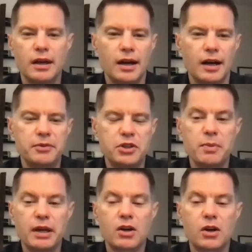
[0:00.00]
um, did you
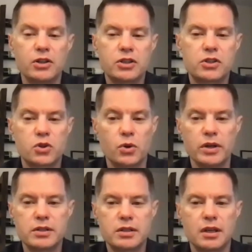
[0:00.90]
make a conscious
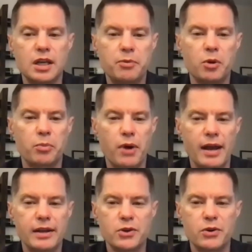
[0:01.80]
choice to keep your
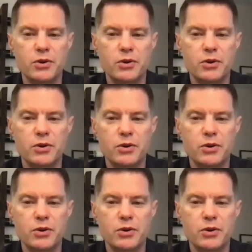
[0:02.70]
brand as your name